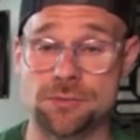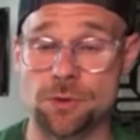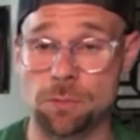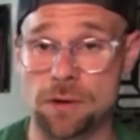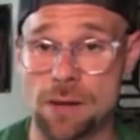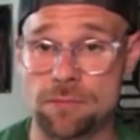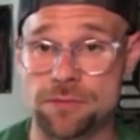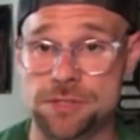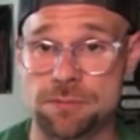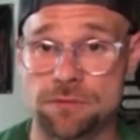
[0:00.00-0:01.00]
real problem
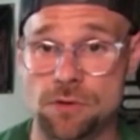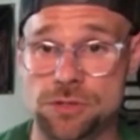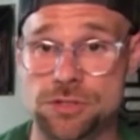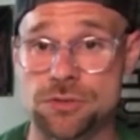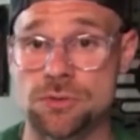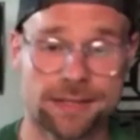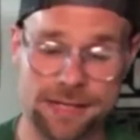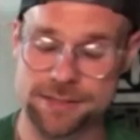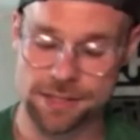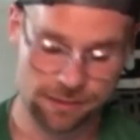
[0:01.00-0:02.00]
for some folks too, and
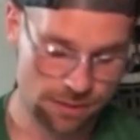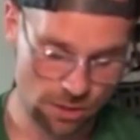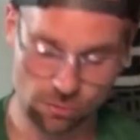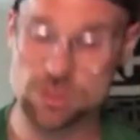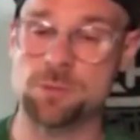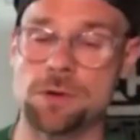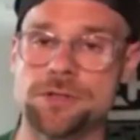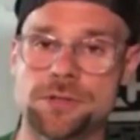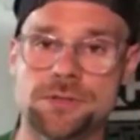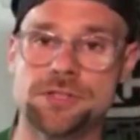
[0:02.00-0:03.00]
that's in,
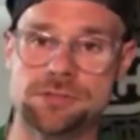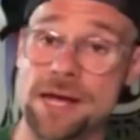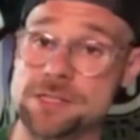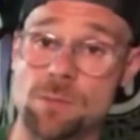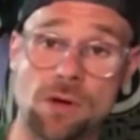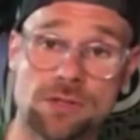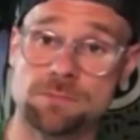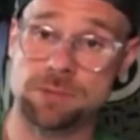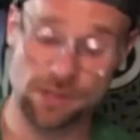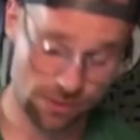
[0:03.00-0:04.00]
sprinters, basketball
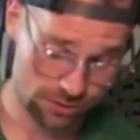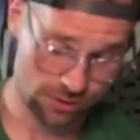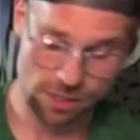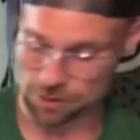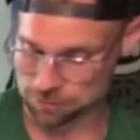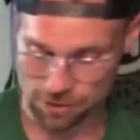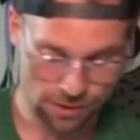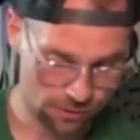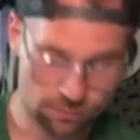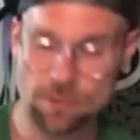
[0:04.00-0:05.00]
players, soccer
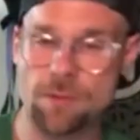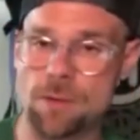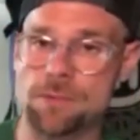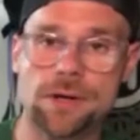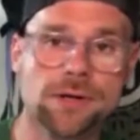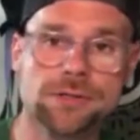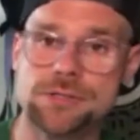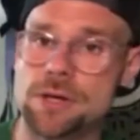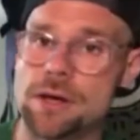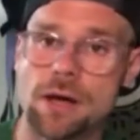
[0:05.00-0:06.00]
players, football
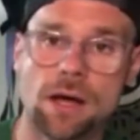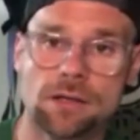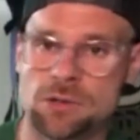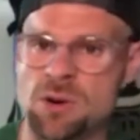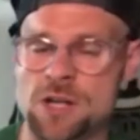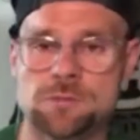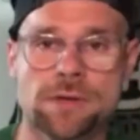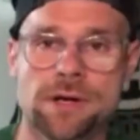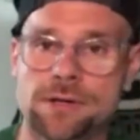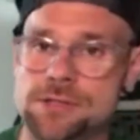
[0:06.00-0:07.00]
players, lacrosse
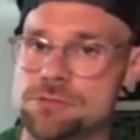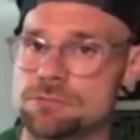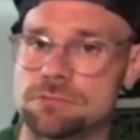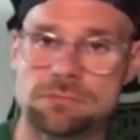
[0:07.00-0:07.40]
players,